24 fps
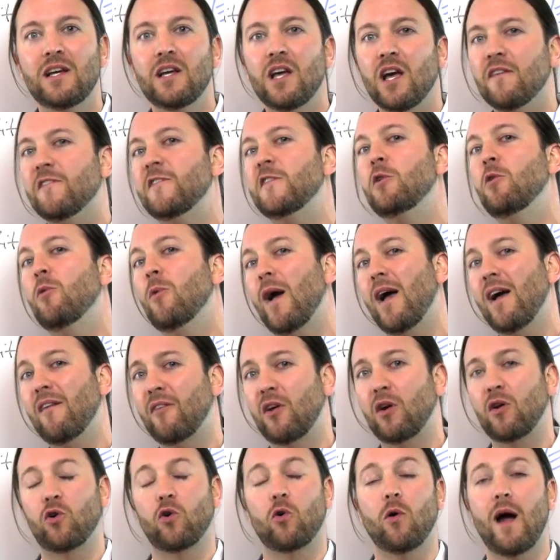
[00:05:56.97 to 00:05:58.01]
If you
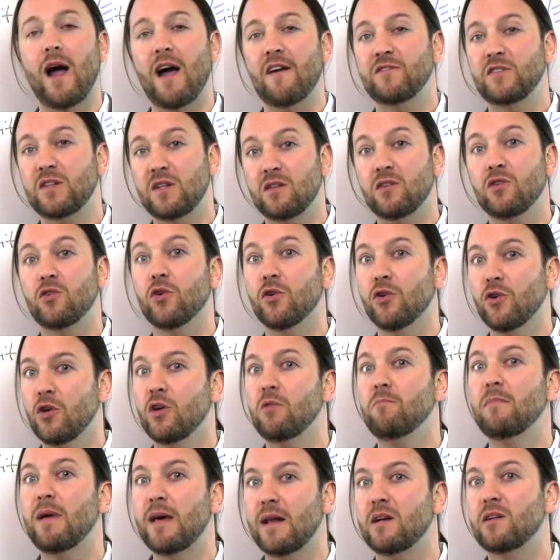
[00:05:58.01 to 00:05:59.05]
haven't crafted good
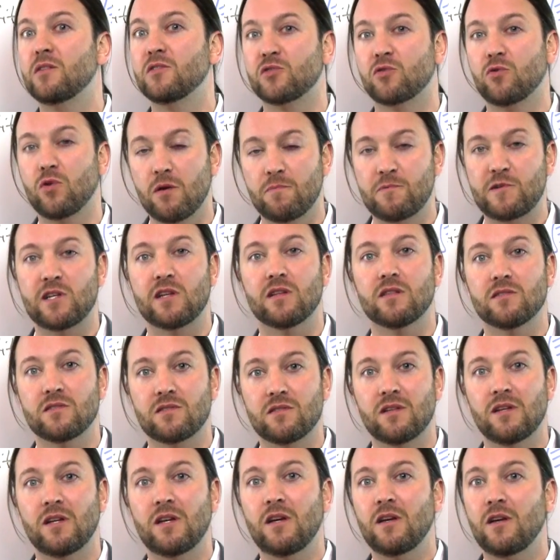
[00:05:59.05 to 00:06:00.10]
meta descriptions
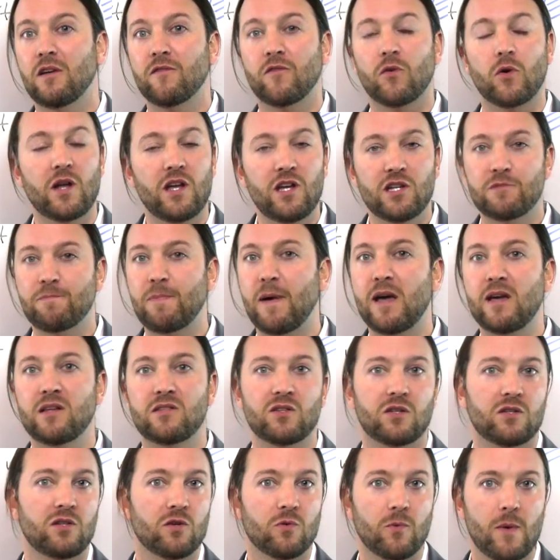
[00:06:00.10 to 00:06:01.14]
for each page
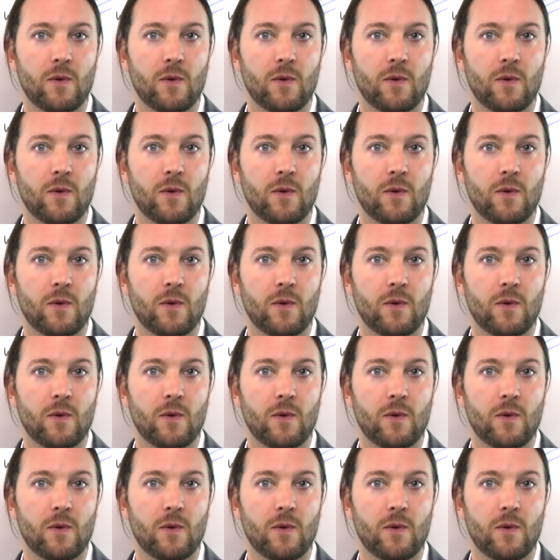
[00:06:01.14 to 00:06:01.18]
on your